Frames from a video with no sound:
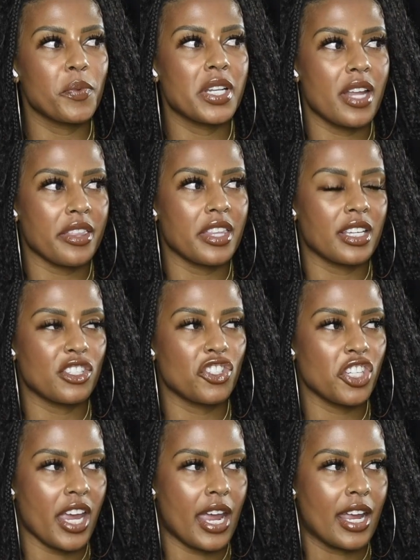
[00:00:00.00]
when nothing has
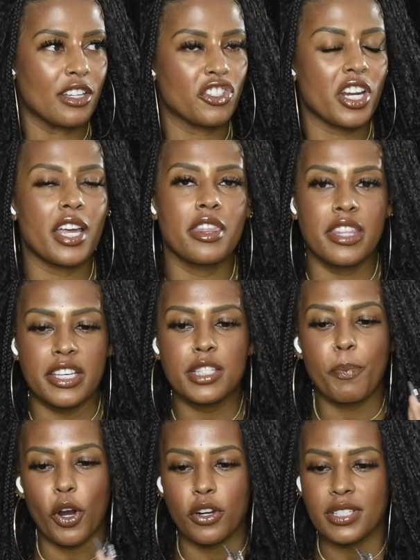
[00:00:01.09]
changed. And this
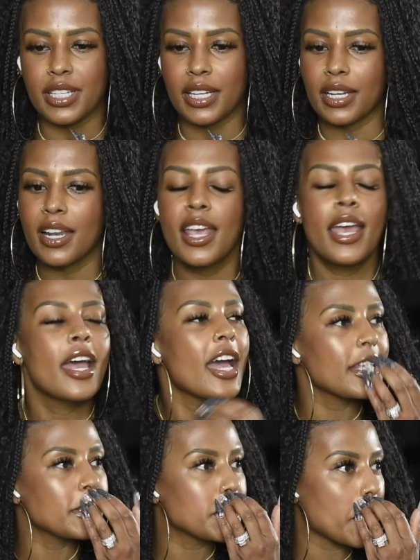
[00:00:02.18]
person
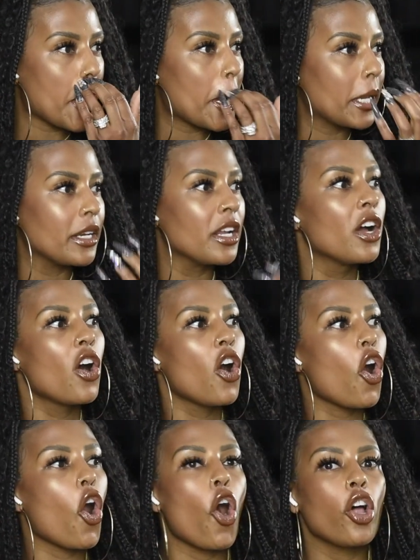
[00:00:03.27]
has done
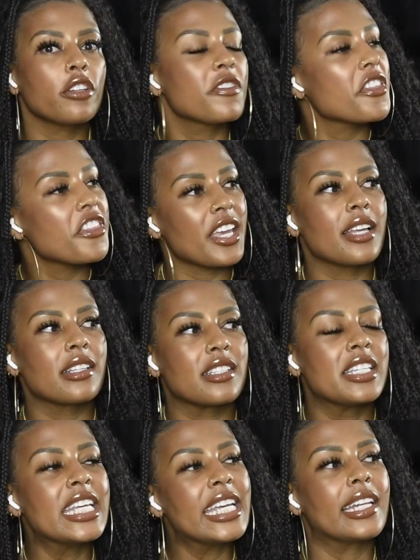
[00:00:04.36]
all of the things
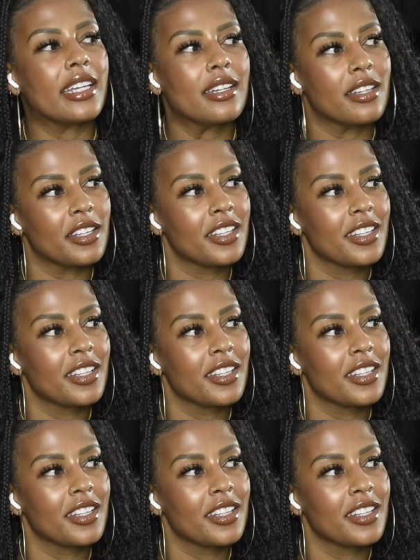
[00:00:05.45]
needed.